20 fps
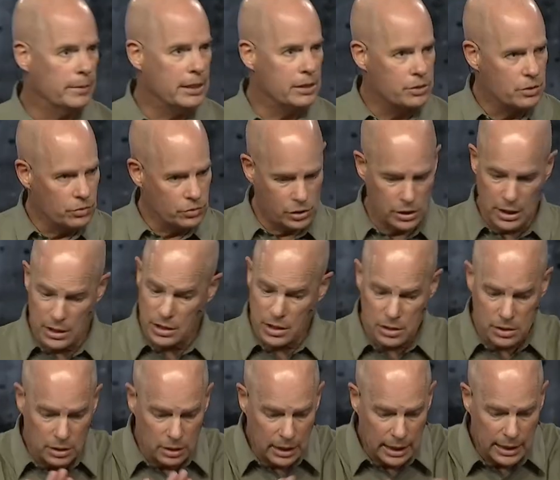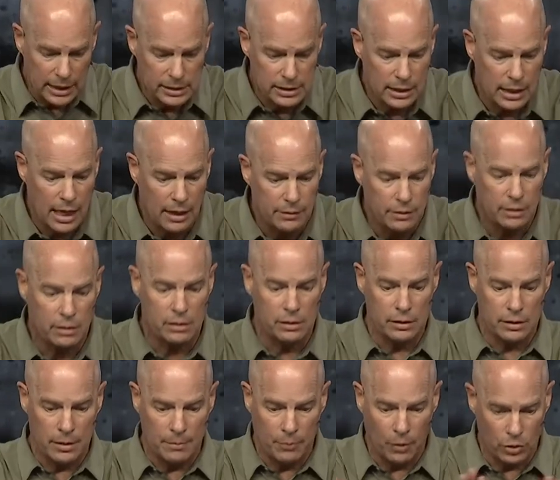So Jesus lays it out there
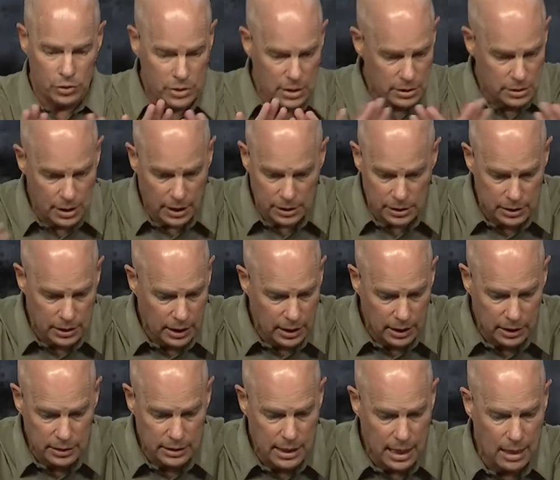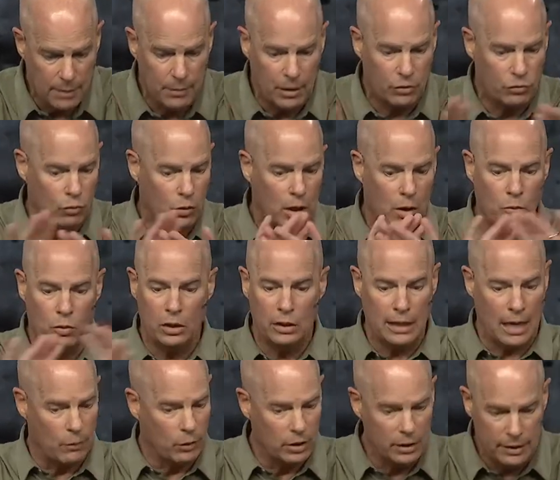clearly, and Paul says, That's the end game. That's what I want to
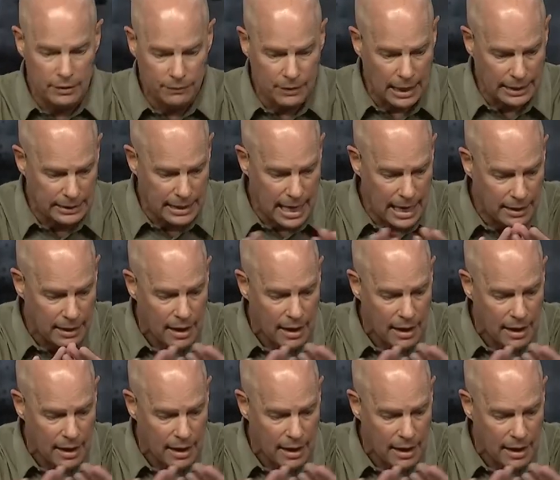I want to live like that.